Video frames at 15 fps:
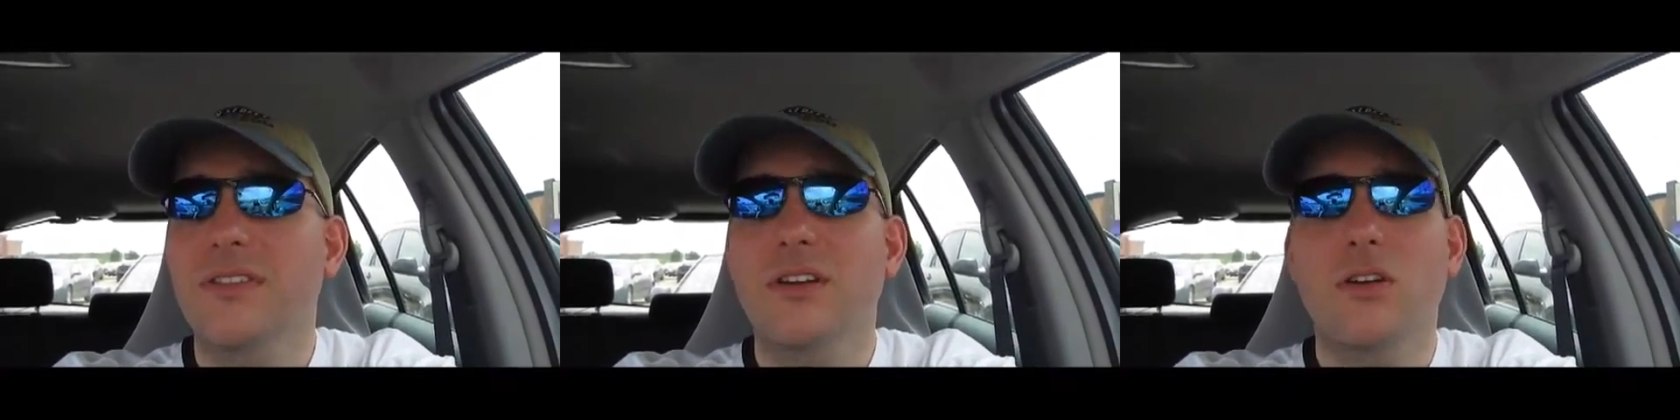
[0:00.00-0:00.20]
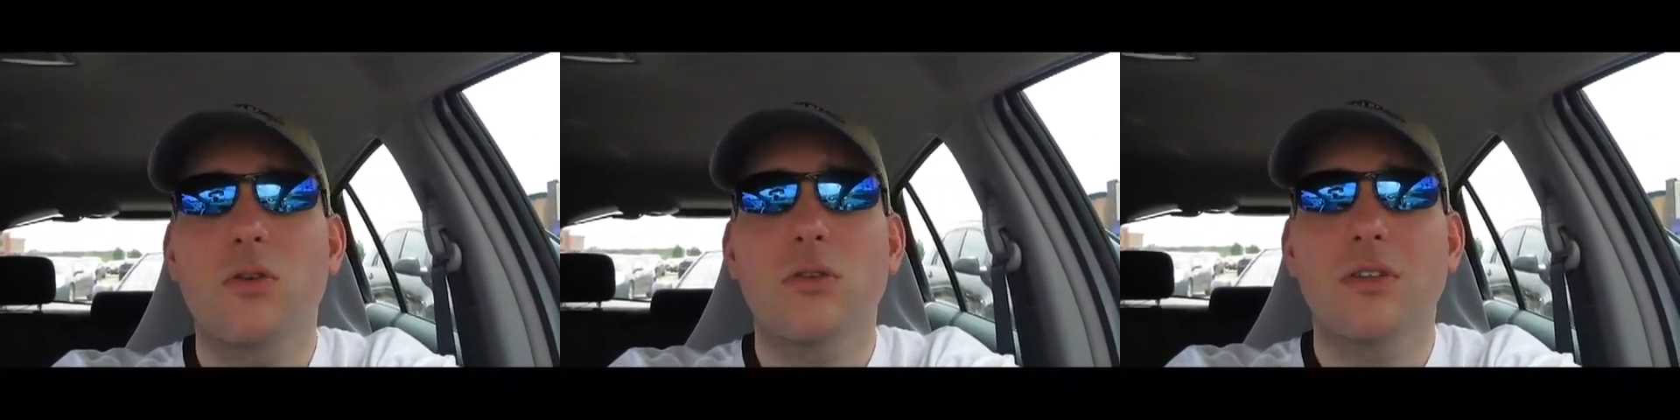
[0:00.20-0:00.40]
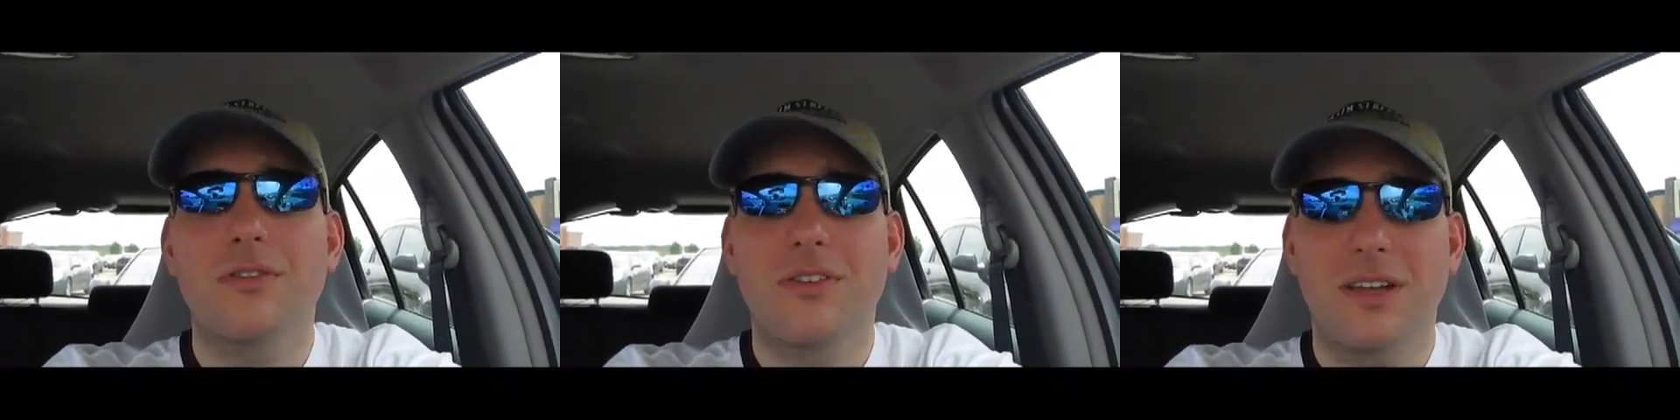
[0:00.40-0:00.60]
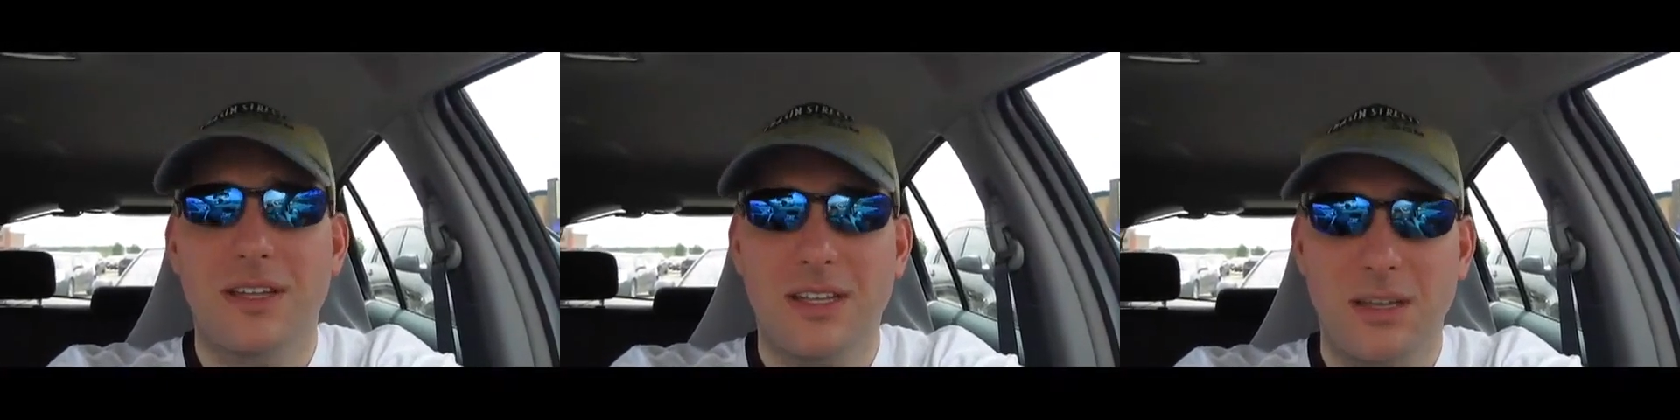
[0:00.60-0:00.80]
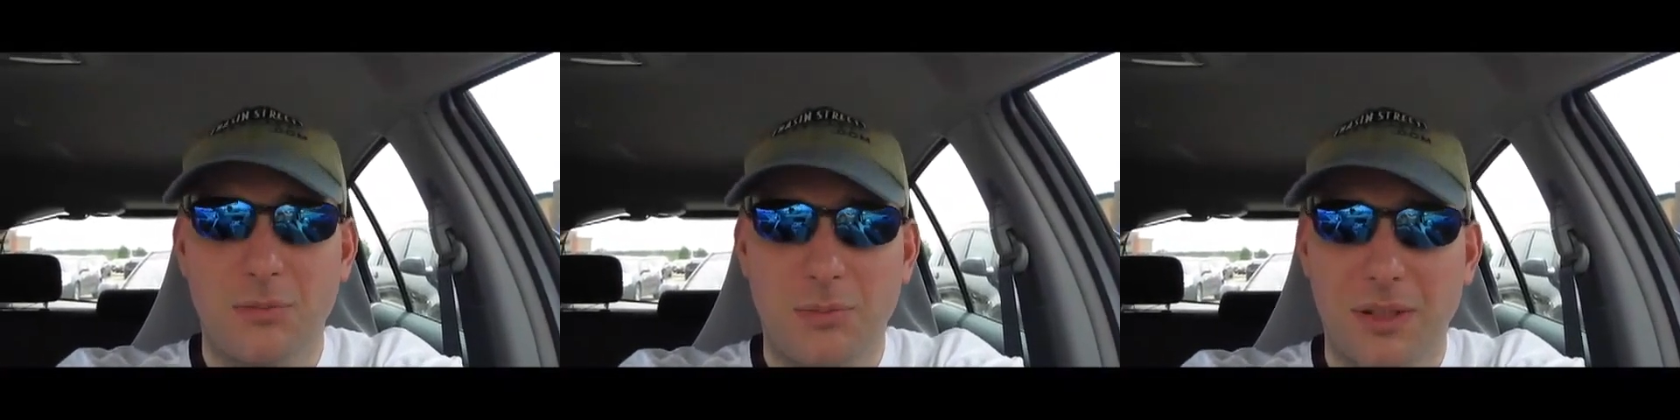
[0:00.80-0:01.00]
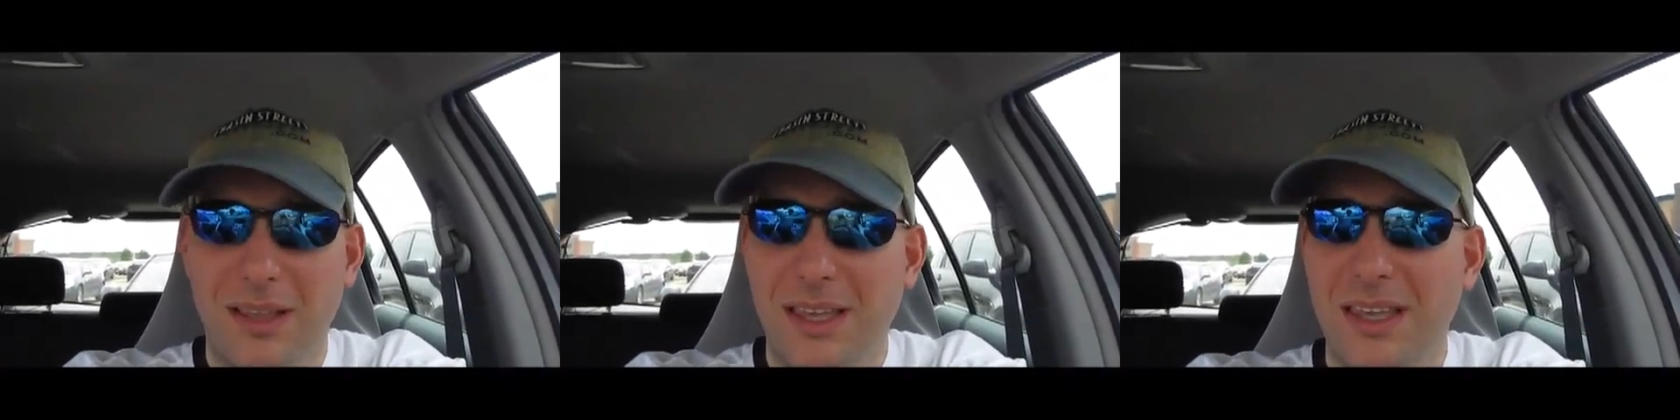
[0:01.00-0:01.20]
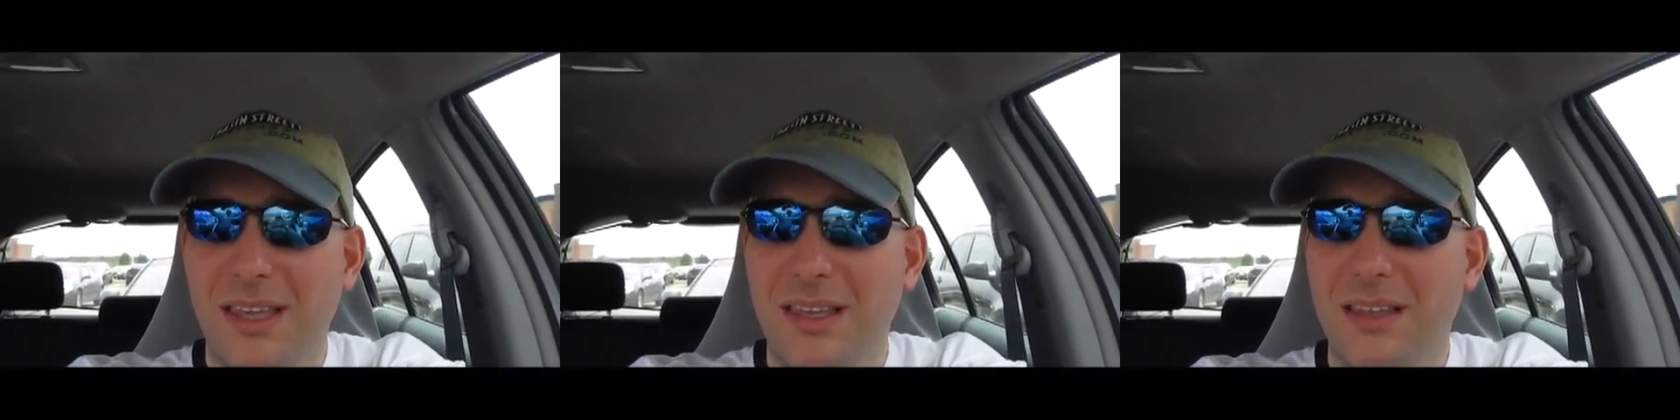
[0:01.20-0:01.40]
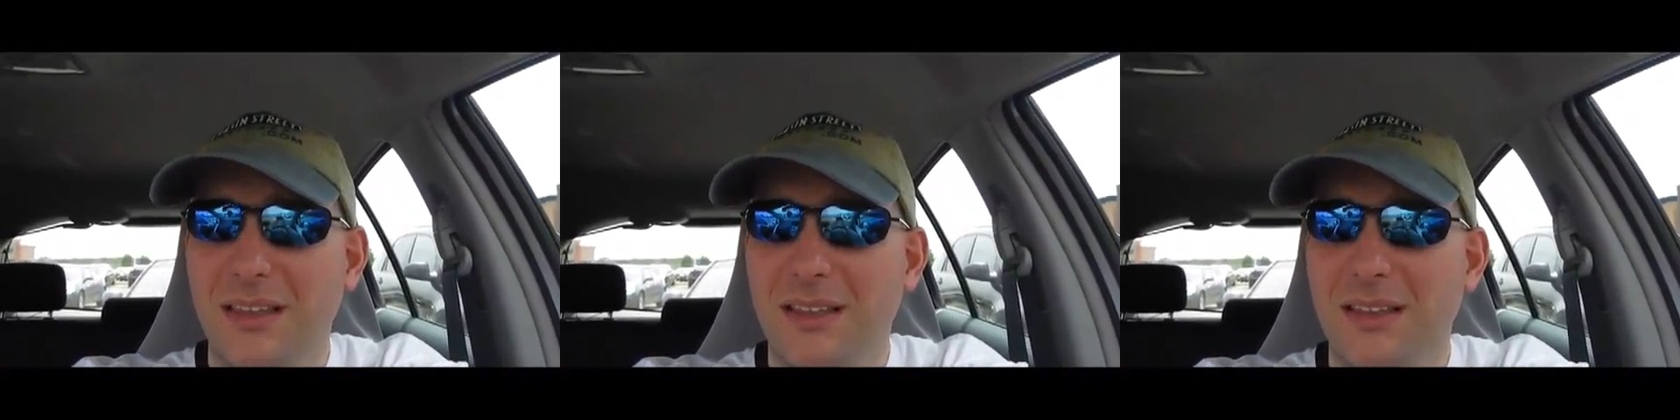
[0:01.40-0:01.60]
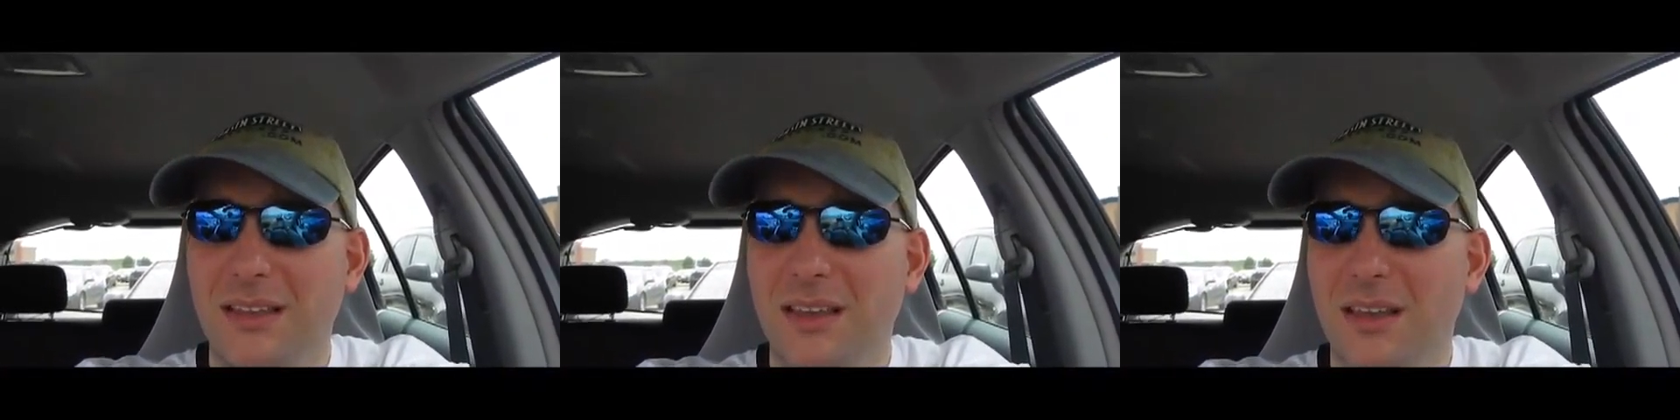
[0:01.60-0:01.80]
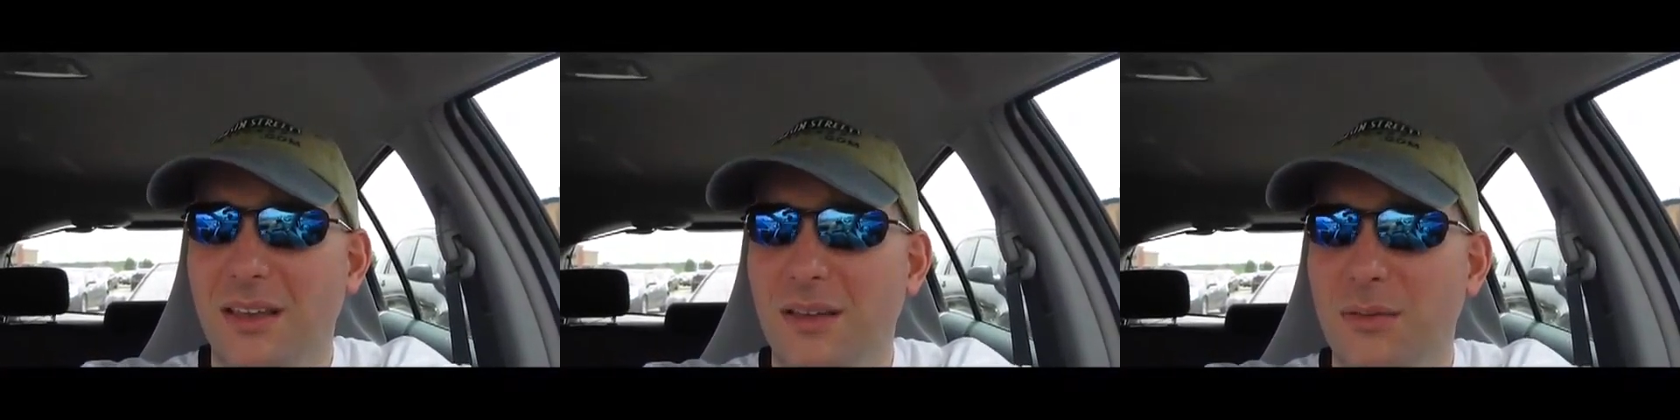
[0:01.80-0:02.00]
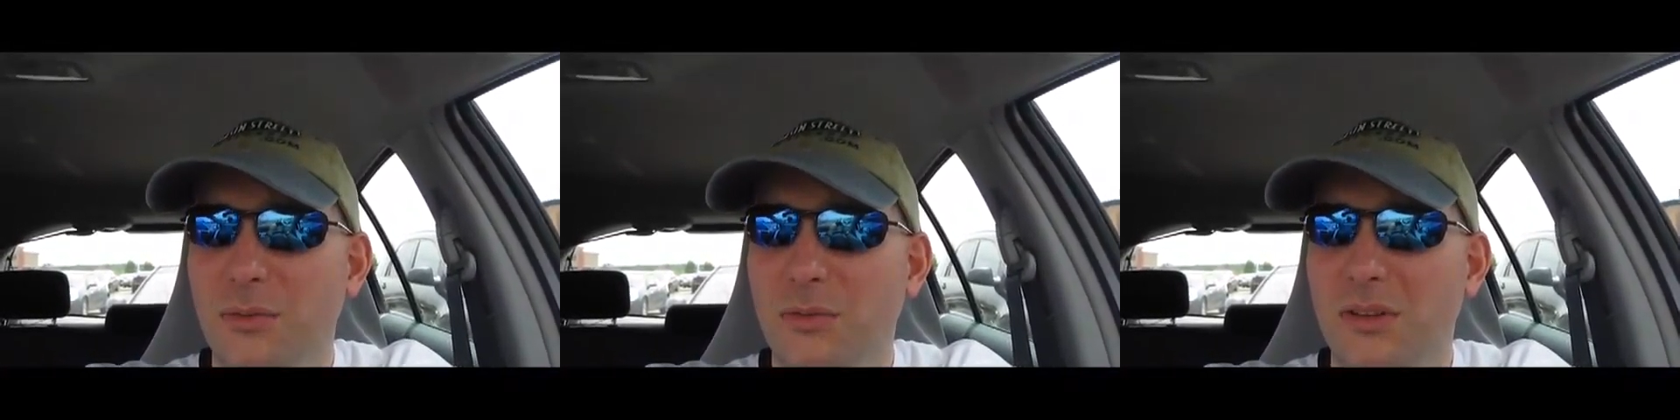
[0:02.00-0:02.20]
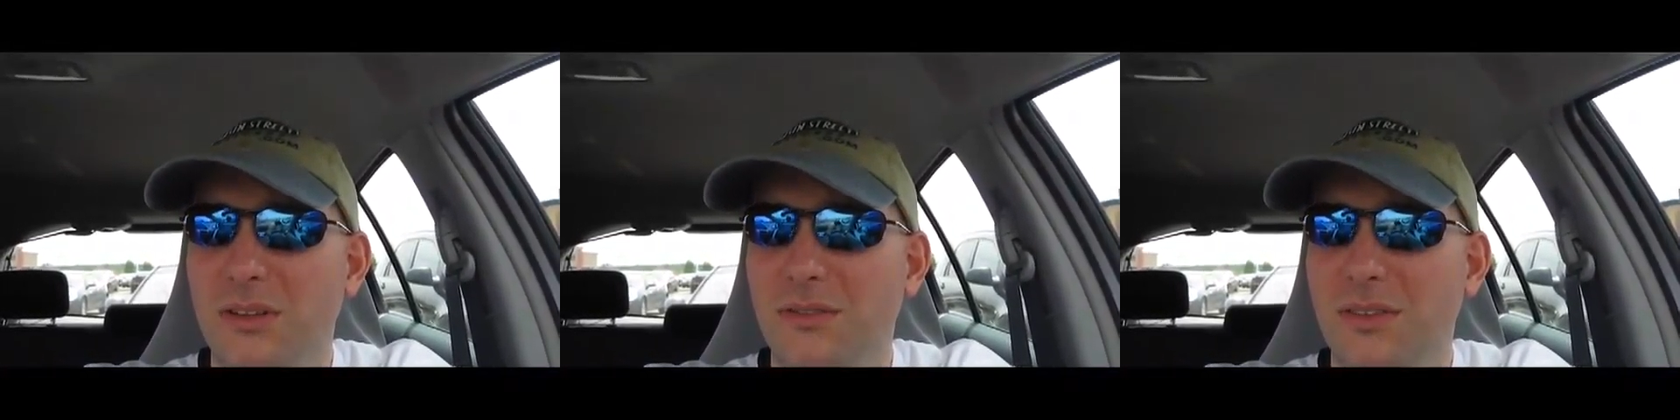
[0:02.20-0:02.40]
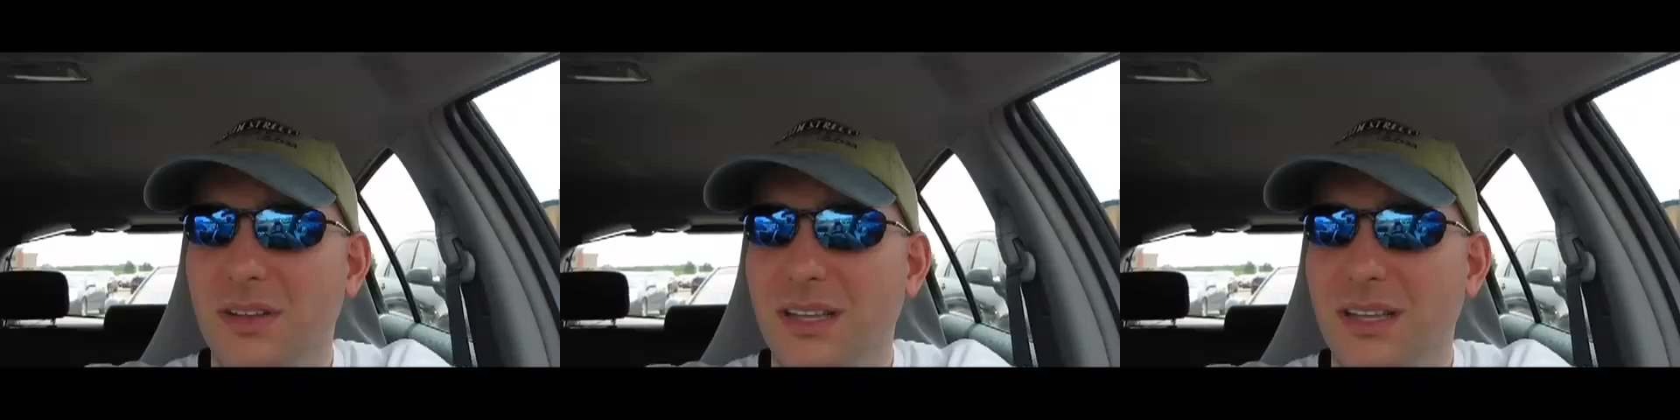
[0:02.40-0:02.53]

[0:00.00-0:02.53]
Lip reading: Dakota Fanning playing one of the